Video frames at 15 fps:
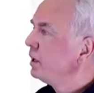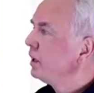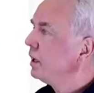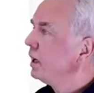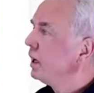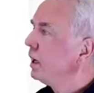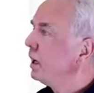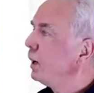
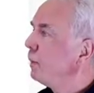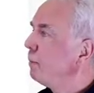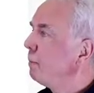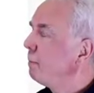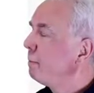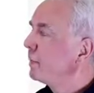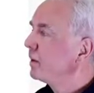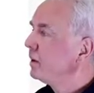
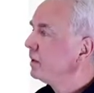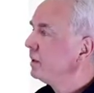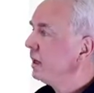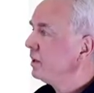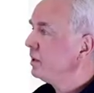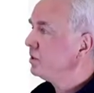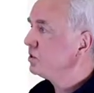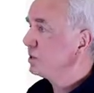um,
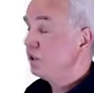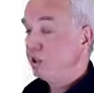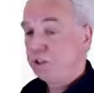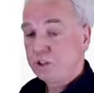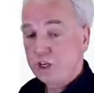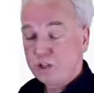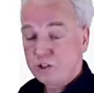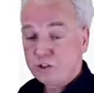that is in
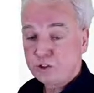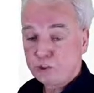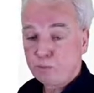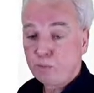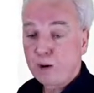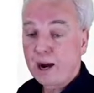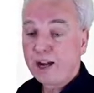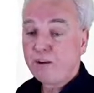this case it's a
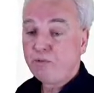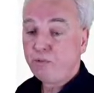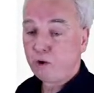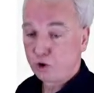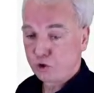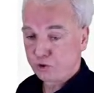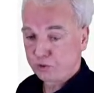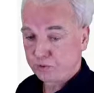
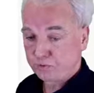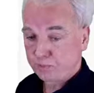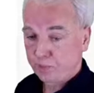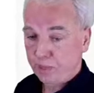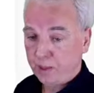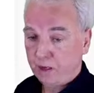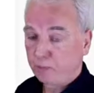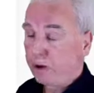bifunction
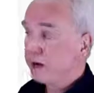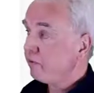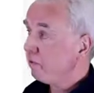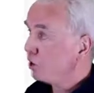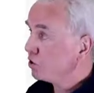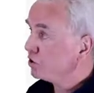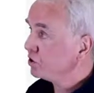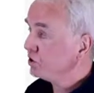and a
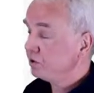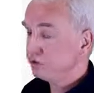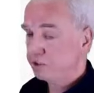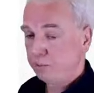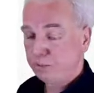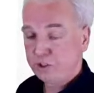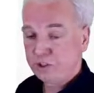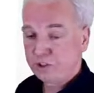bifunction
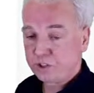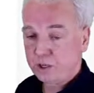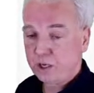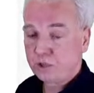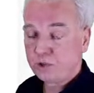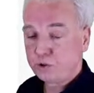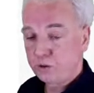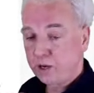simply
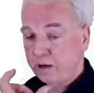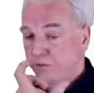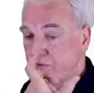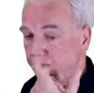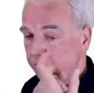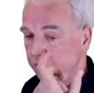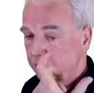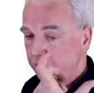says you
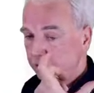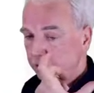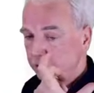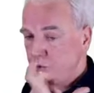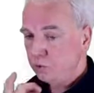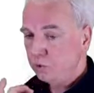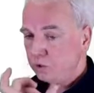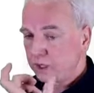have
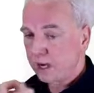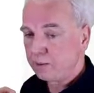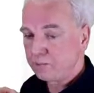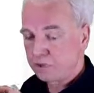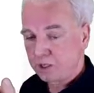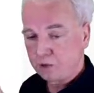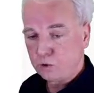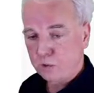two types
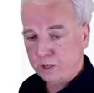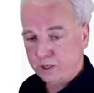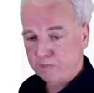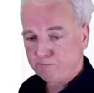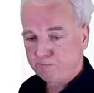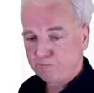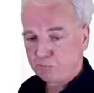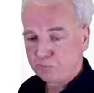that go
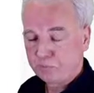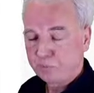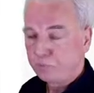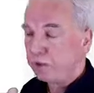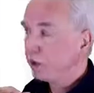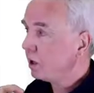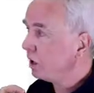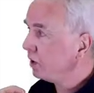in
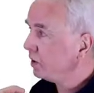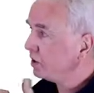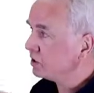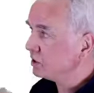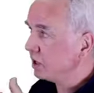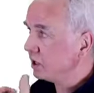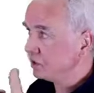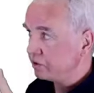and in this
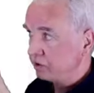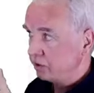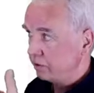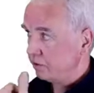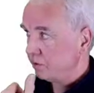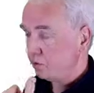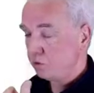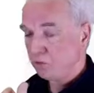case
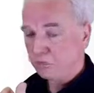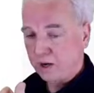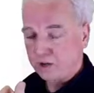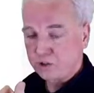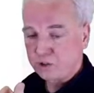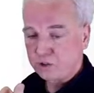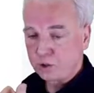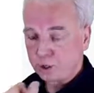two
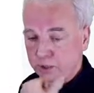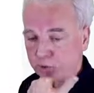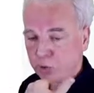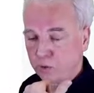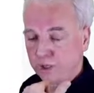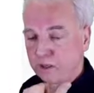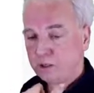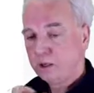fractions that
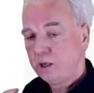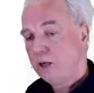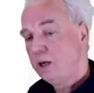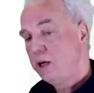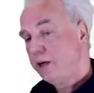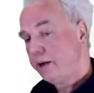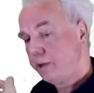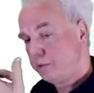go in
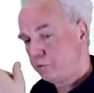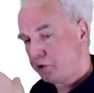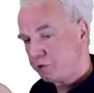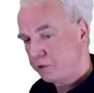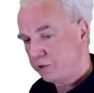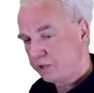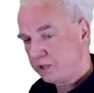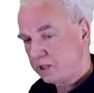and the
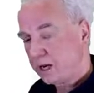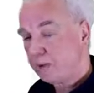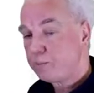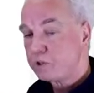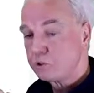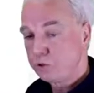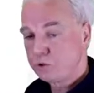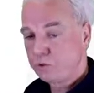resulting type
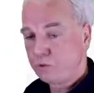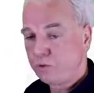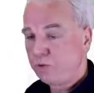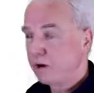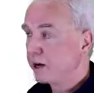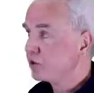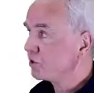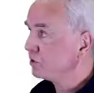is also a
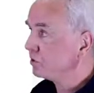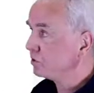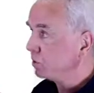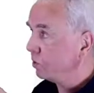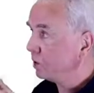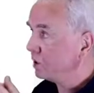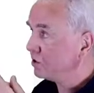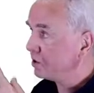fraction.
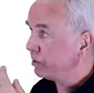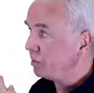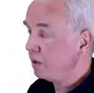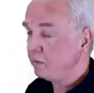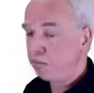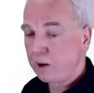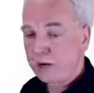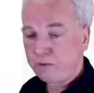So it's a
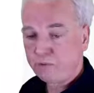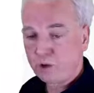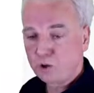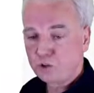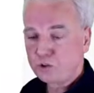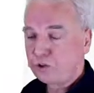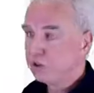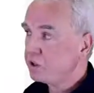
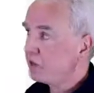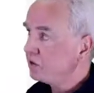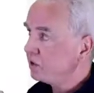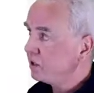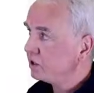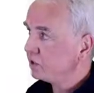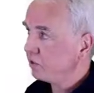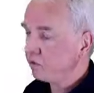bifunction that
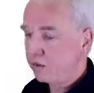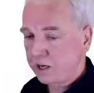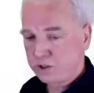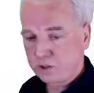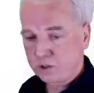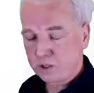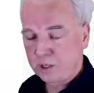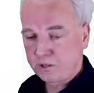takes a
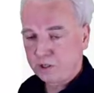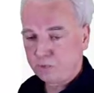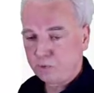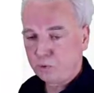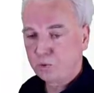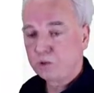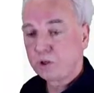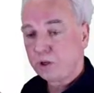fraction as
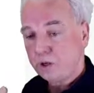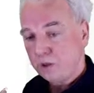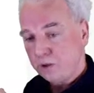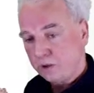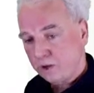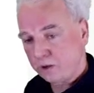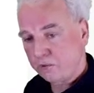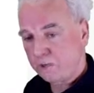input
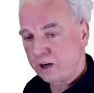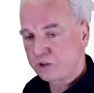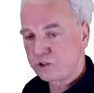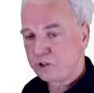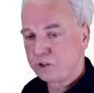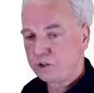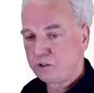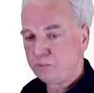and another
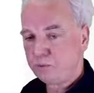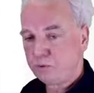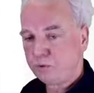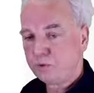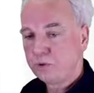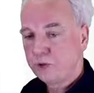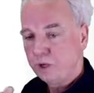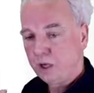fraction as
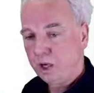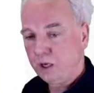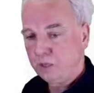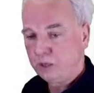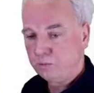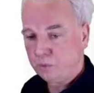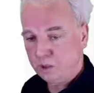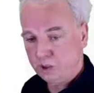input, A
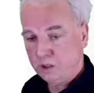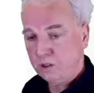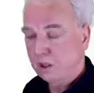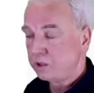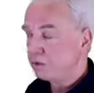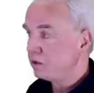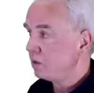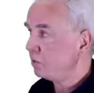and B,
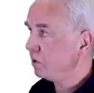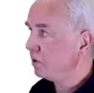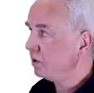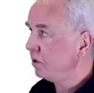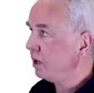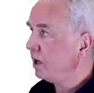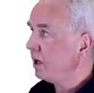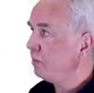that's typically
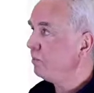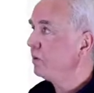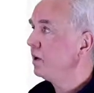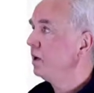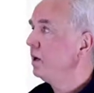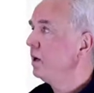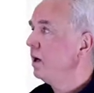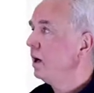the name.
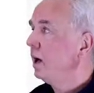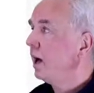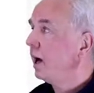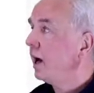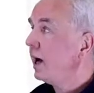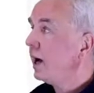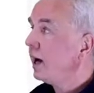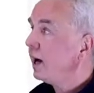
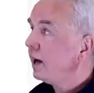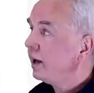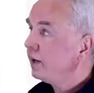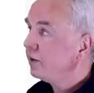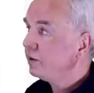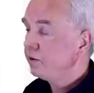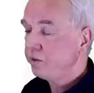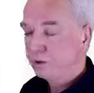
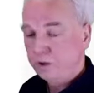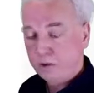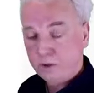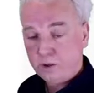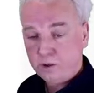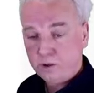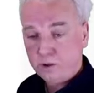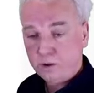And
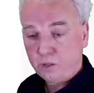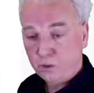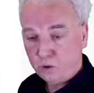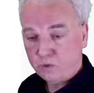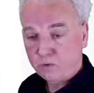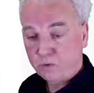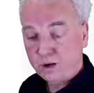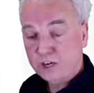uh, a
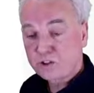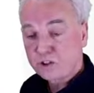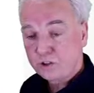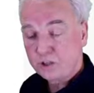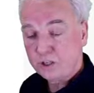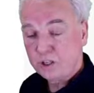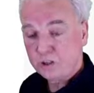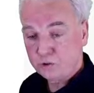third
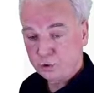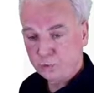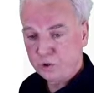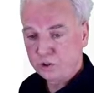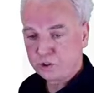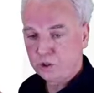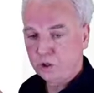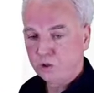fraction is the
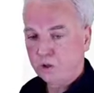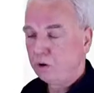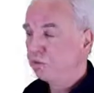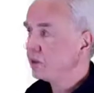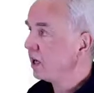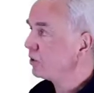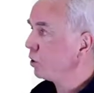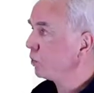result of
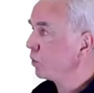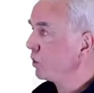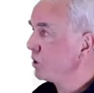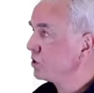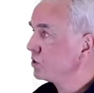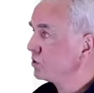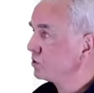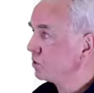that
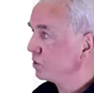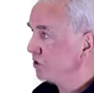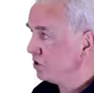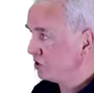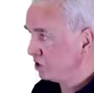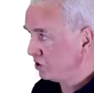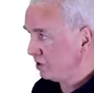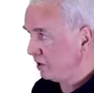operation. So
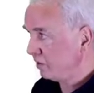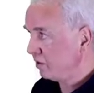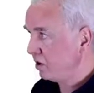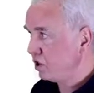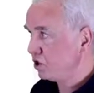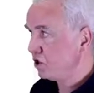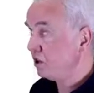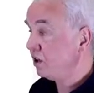this is the
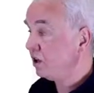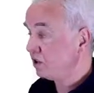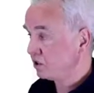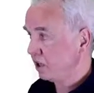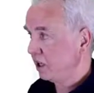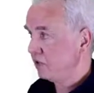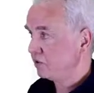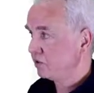definition in this
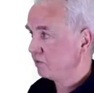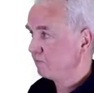case.